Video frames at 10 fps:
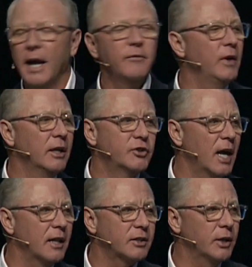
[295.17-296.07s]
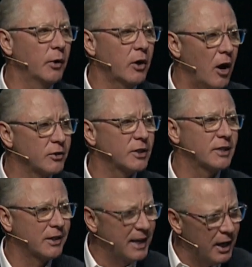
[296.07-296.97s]
envy and jealousy will cause us
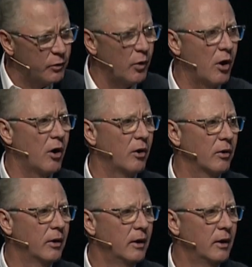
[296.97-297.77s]
to think wrong